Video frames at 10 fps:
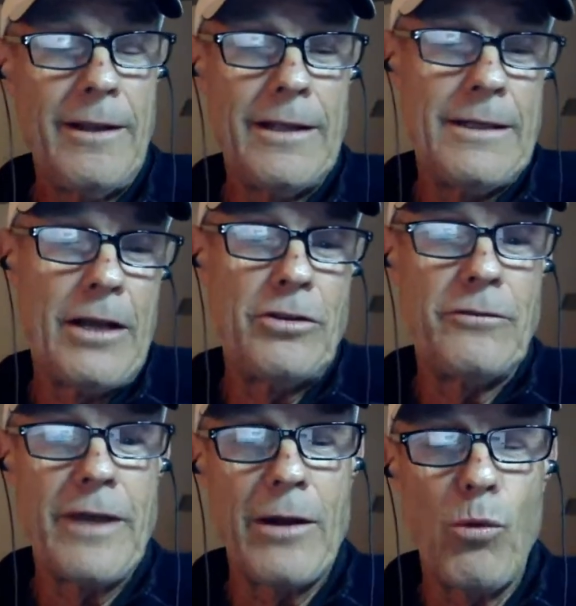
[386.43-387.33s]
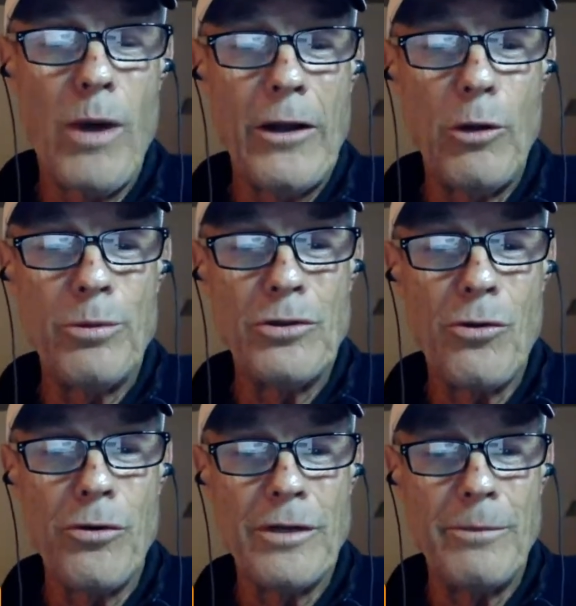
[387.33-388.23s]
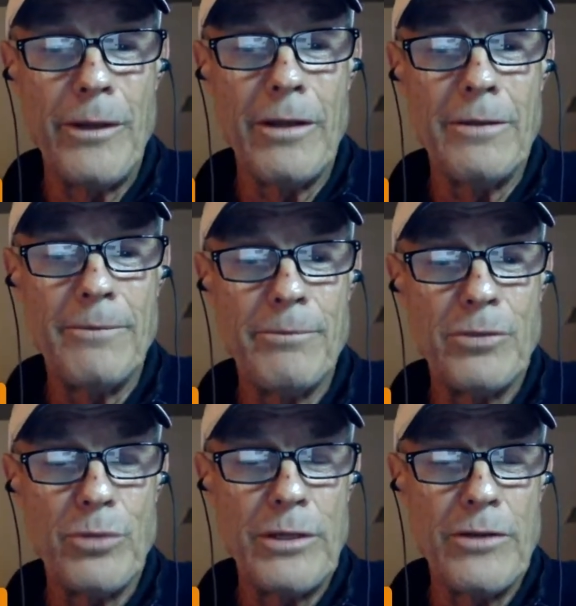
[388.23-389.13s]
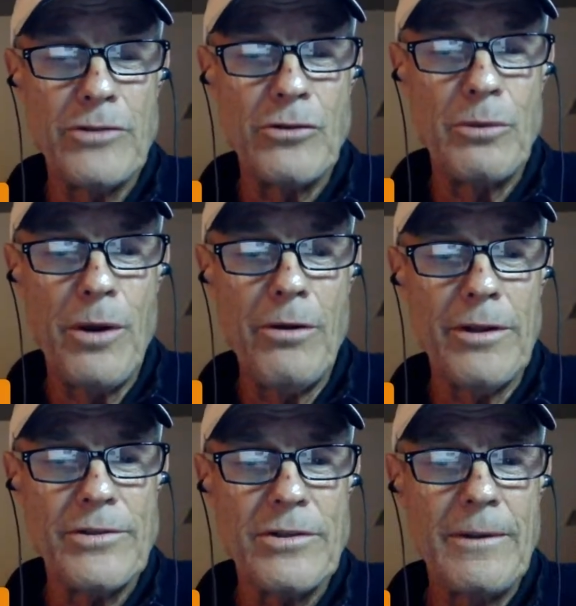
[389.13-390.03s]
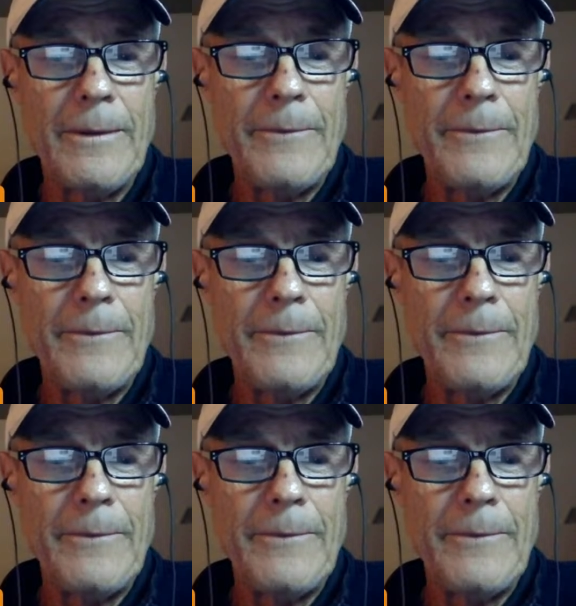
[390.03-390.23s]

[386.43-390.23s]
and now you've got a wide open court in the middle between those two opponents.